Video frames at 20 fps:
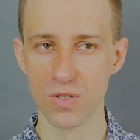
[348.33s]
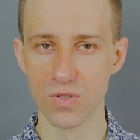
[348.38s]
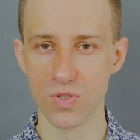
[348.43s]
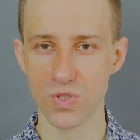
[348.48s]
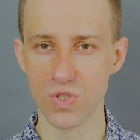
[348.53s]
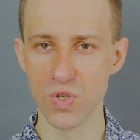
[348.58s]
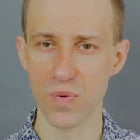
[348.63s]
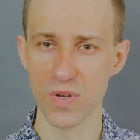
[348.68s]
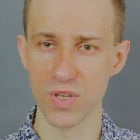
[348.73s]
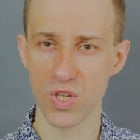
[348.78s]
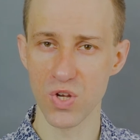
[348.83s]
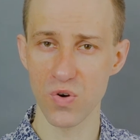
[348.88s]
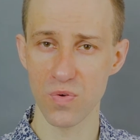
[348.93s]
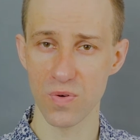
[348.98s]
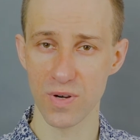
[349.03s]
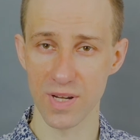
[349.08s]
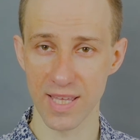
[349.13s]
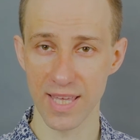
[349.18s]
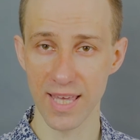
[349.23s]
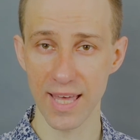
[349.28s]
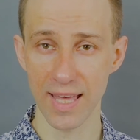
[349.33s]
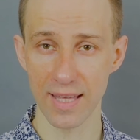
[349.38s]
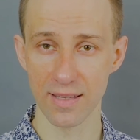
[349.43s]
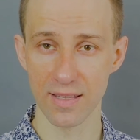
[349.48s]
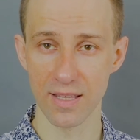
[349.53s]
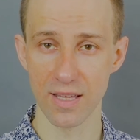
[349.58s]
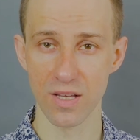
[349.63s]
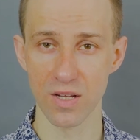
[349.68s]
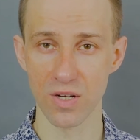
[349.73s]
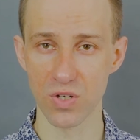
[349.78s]
So when you were a
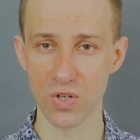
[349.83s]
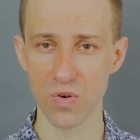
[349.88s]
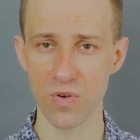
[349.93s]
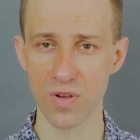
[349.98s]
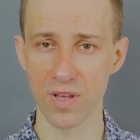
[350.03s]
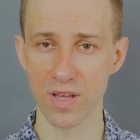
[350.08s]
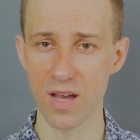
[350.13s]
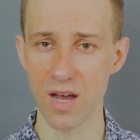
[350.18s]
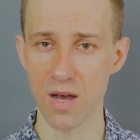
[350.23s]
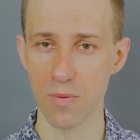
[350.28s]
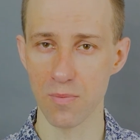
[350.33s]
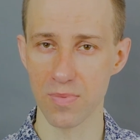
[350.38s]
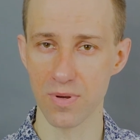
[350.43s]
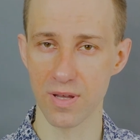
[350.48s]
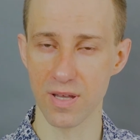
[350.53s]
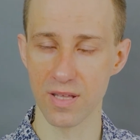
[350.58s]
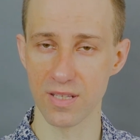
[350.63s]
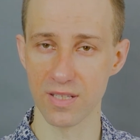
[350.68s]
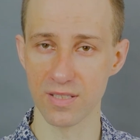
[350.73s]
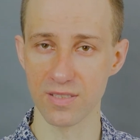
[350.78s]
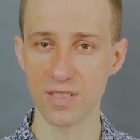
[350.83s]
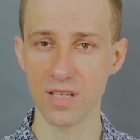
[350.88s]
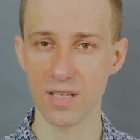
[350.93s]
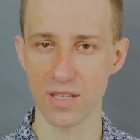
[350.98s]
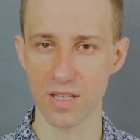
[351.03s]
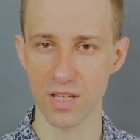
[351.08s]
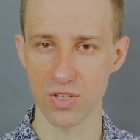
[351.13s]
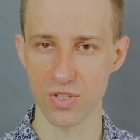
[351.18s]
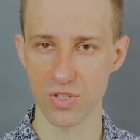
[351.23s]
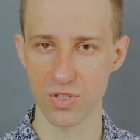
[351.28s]
kid growing up and a
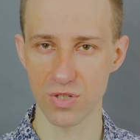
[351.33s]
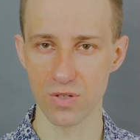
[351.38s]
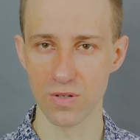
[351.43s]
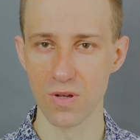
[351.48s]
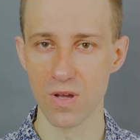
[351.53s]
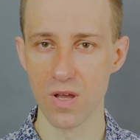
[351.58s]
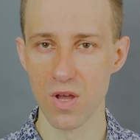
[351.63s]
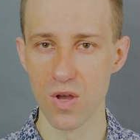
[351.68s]
teenager,